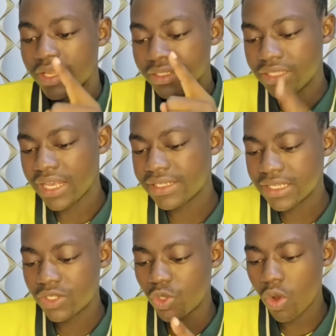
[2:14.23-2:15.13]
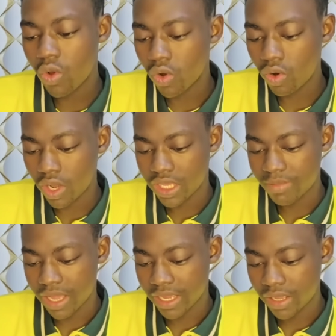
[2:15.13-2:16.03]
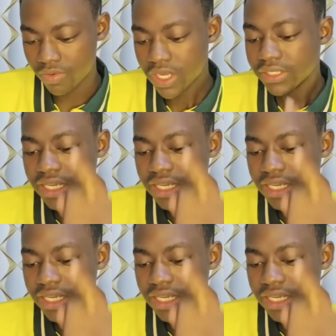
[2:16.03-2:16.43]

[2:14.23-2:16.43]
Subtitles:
Justice Torkono, okay, my kind.